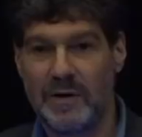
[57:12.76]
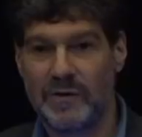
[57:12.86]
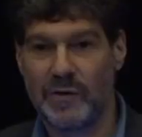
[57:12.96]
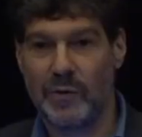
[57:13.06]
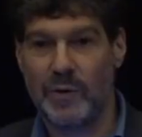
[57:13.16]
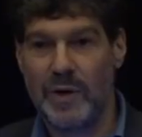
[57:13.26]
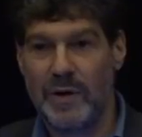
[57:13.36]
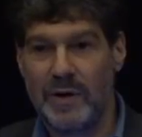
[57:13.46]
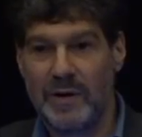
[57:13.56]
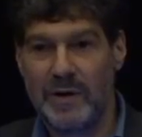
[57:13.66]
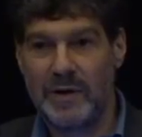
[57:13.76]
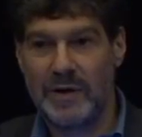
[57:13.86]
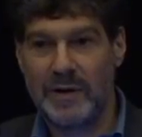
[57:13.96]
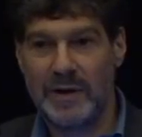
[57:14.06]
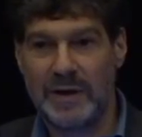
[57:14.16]
So,
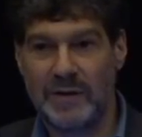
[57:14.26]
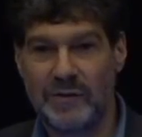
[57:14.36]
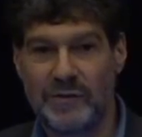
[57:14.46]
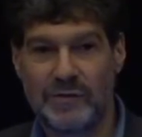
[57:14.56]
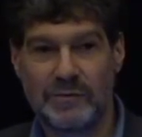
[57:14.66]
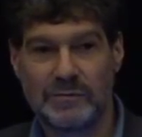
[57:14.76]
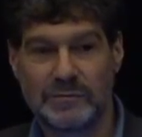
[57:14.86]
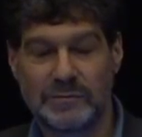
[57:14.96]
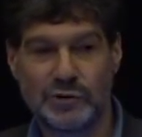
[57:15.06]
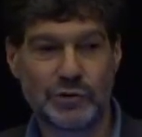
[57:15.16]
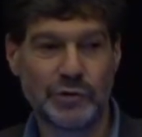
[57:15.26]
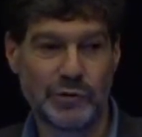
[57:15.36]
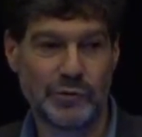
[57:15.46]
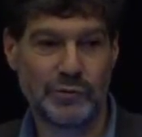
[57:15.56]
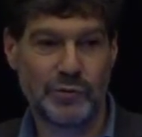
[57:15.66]
it is
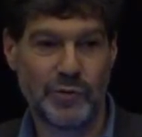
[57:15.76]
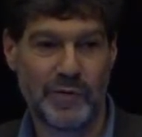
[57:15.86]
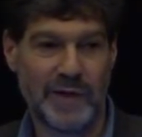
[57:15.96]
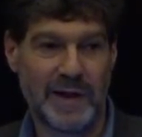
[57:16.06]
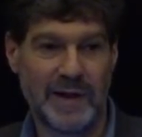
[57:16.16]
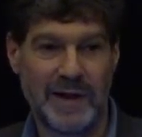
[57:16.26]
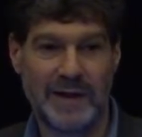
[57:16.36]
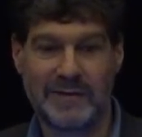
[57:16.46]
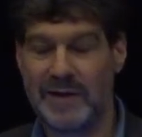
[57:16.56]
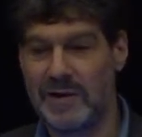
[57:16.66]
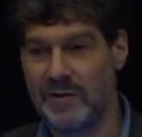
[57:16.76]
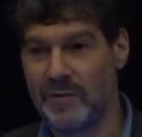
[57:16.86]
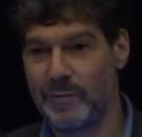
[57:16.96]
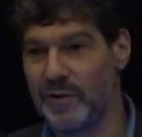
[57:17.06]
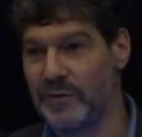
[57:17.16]
true that a
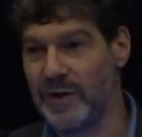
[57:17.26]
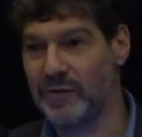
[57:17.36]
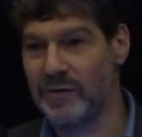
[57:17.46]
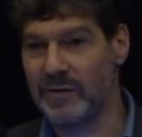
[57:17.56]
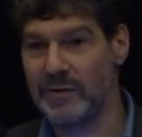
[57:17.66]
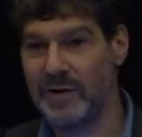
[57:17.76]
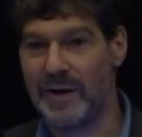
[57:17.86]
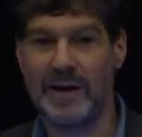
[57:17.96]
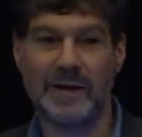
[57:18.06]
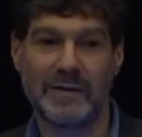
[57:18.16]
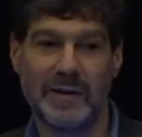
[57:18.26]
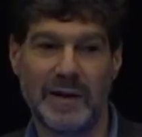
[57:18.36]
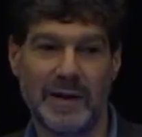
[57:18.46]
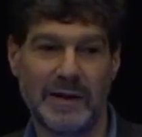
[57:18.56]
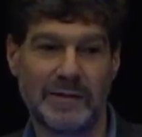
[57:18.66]
tenured professor at
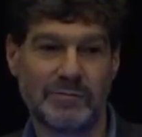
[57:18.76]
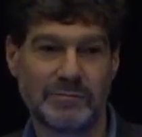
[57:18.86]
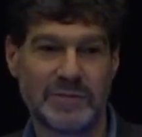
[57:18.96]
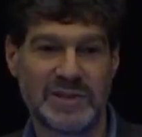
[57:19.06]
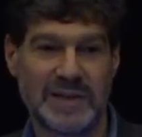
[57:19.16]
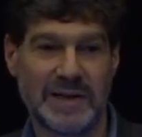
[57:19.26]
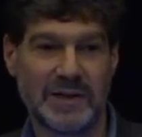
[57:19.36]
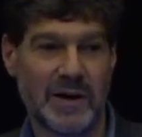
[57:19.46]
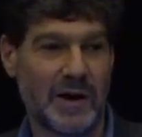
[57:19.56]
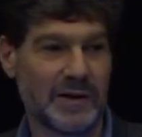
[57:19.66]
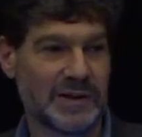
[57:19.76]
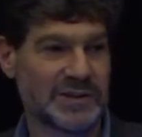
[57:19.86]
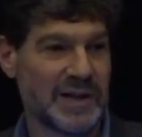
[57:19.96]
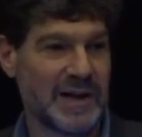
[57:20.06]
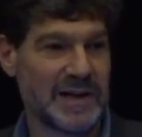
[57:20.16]
a state
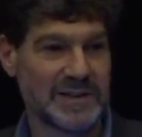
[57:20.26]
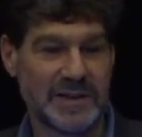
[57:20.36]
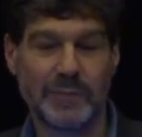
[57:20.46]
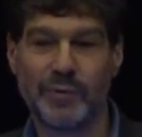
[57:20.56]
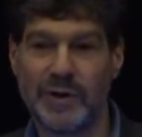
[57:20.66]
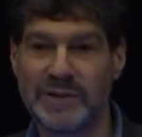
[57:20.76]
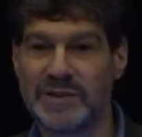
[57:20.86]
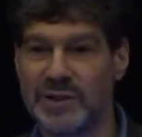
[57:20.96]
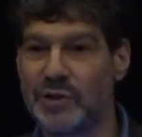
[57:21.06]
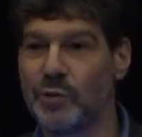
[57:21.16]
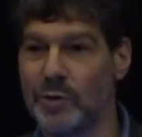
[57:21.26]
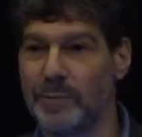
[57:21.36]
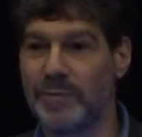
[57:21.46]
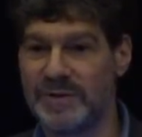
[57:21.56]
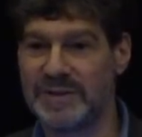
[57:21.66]
college is in a pretty secure
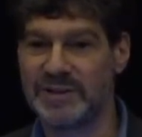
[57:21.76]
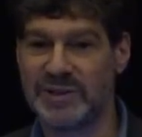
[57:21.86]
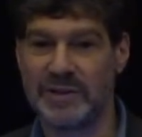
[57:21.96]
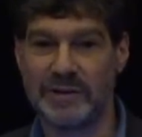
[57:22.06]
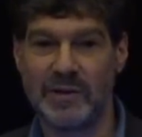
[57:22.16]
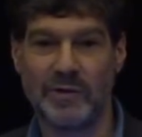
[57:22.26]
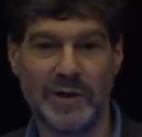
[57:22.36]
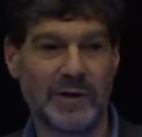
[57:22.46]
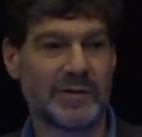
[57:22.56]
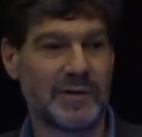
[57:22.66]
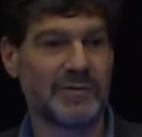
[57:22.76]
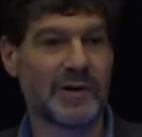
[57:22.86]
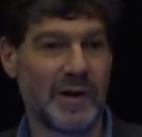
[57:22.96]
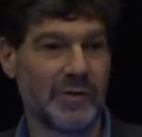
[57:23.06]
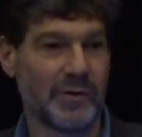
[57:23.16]
position relative
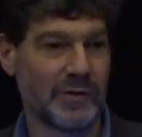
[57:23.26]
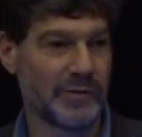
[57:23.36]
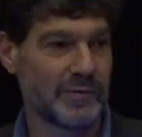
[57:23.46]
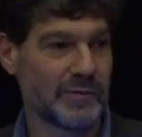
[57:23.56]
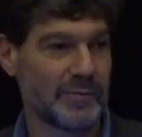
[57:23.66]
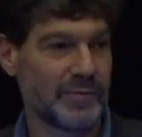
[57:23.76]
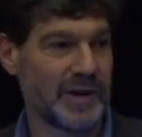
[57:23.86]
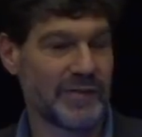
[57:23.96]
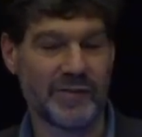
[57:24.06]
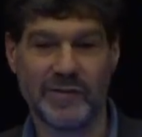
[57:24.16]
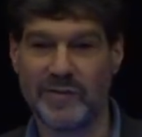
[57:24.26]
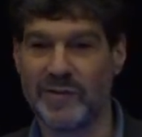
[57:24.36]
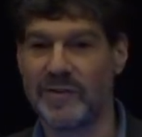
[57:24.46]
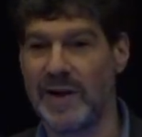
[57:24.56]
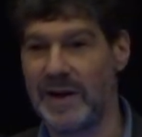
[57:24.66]
to other places in
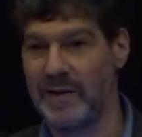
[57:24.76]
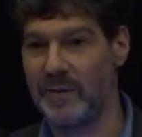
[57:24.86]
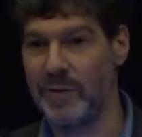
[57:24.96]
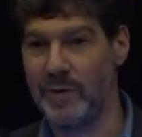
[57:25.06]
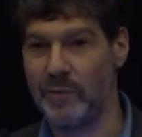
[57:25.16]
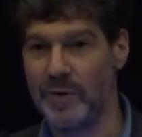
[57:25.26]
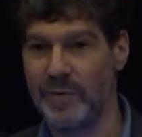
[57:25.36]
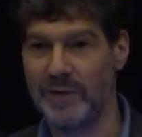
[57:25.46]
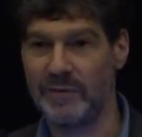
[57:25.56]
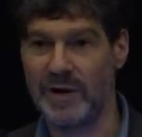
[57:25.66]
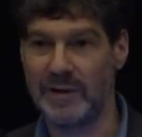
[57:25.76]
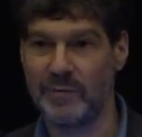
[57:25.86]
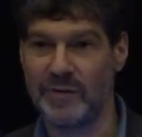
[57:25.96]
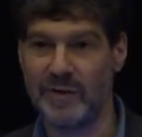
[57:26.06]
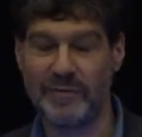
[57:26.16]
society that one might find
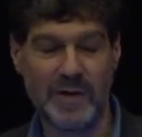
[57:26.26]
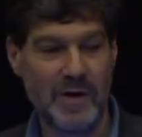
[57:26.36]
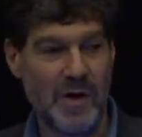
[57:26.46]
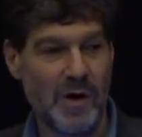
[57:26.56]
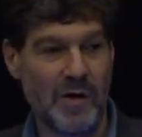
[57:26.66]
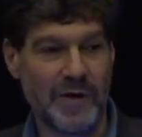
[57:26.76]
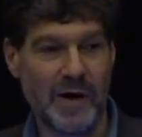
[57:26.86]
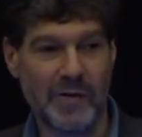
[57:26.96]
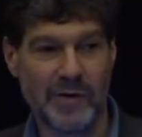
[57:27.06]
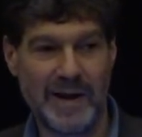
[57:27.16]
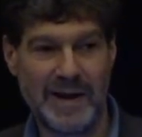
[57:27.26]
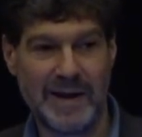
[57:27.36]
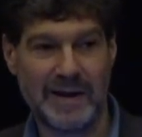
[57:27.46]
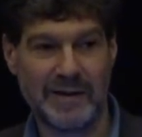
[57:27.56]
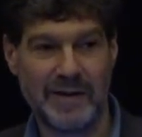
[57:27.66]
themselves. On the other
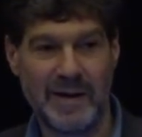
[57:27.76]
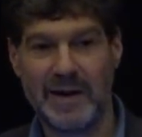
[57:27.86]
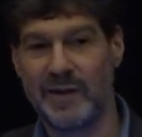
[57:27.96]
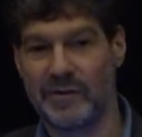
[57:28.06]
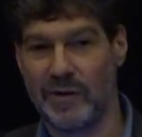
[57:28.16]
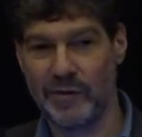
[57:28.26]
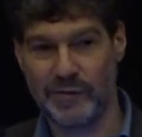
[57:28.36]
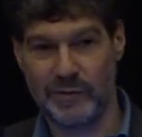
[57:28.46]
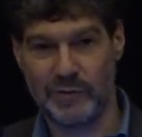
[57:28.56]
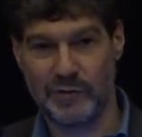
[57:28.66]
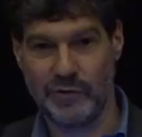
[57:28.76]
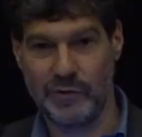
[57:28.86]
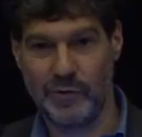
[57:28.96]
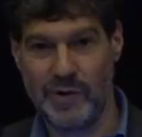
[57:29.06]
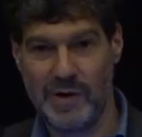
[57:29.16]
hand, it is also
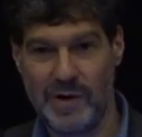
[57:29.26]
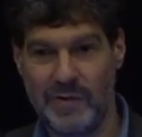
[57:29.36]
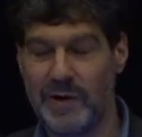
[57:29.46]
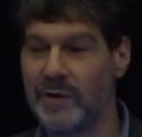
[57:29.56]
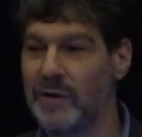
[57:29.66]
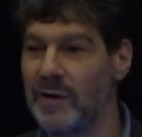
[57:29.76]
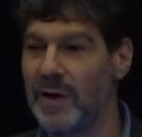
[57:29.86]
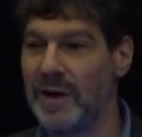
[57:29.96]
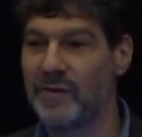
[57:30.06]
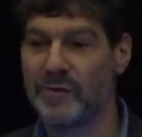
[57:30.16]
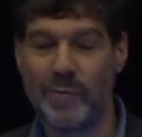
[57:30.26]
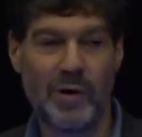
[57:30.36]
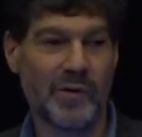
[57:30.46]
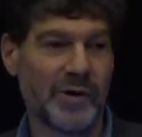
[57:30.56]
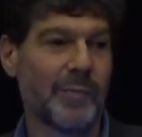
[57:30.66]
true that a
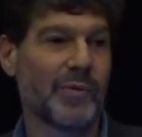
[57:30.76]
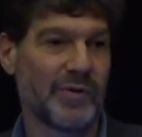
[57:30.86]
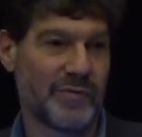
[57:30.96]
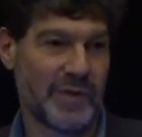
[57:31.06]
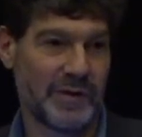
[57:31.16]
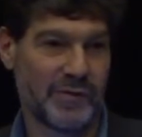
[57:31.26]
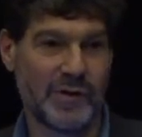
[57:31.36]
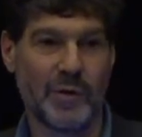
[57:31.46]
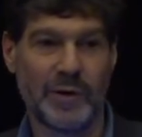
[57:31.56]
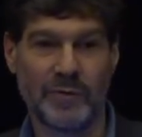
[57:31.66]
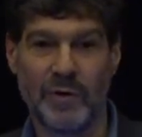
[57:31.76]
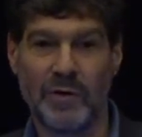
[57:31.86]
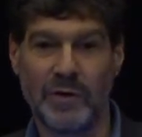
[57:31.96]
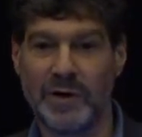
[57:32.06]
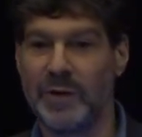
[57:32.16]
small number of things going
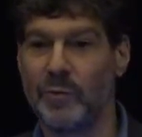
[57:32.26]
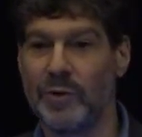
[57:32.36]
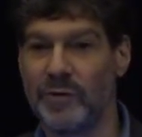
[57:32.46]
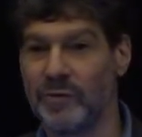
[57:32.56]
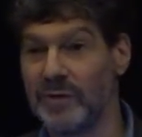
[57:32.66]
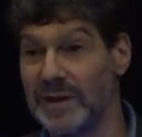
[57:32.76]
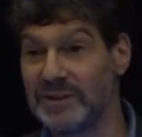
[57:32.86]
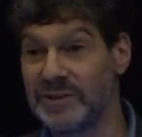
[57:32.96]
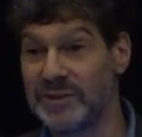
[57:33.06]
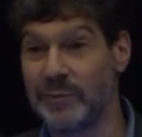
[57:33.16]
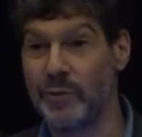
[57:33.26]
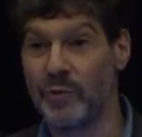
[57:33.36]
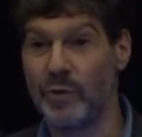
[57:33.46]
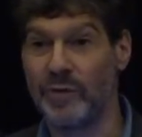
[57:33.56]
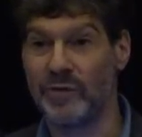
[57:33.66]
wrong in one's relationship
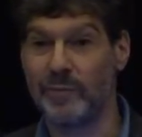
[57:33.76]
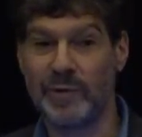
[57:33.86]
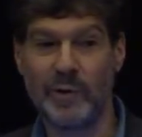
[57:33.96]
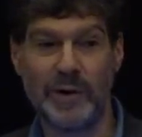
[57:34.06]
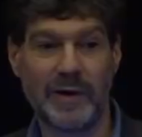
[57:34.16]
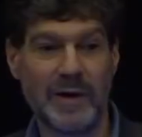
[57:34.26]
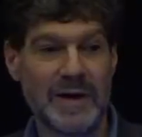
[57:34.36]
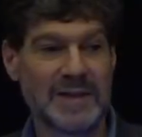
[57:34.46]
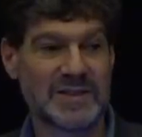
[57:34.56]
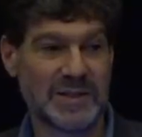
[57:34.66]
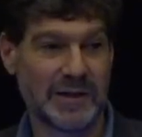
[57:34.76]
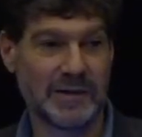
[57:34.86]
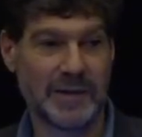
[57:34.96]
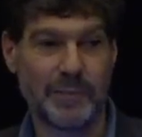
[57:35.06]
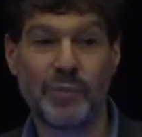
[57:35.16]
with one's employer
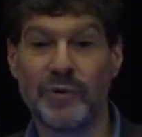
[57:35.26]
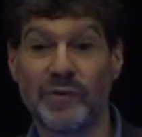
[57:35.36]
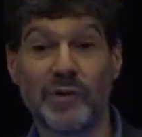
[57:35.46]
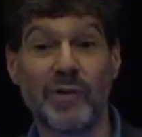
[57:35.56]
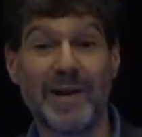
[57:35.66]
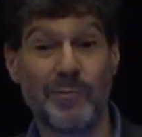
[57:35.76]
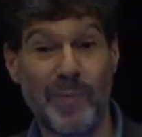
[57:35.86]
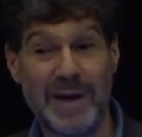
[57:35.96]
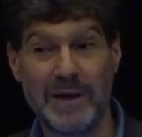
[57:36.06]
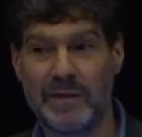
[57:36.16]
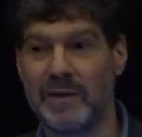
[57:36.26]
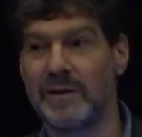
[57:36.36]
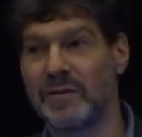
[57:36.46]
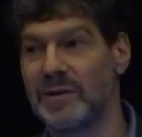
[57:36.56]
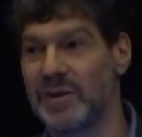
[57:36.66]
suddenly puts a great many
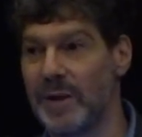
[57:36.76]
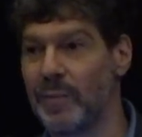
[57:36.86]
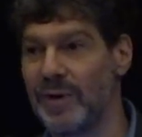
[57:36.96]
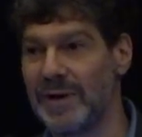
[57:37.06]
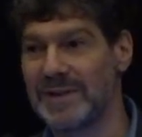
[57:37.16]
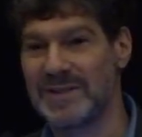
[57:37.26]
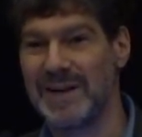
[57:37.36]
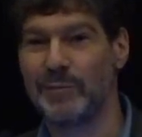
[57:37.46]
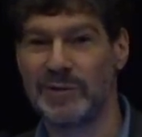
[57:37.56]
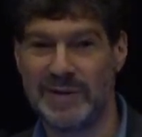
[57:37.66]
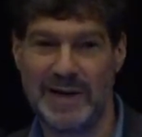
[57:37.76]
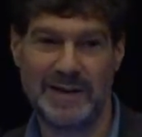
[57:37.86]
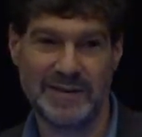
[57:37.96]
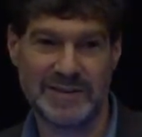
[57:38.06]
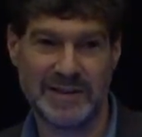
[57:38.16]
things in jeopardy
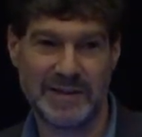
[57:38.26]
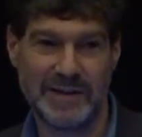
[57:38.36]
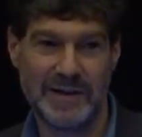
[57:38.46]
simultaneously.